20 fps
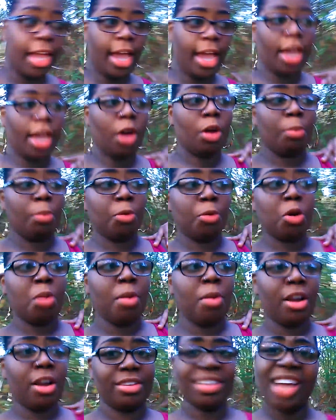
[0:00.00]
I can't go to
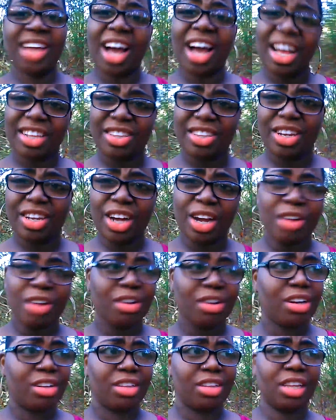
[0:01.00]
Bruno Mars concert
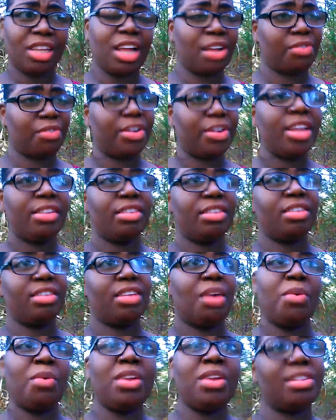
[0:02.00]
because a lot of
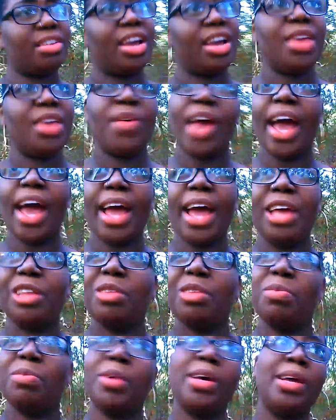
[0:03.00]
reasons I want to tell you
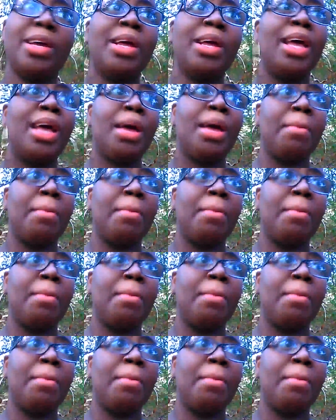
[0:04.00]
guys, but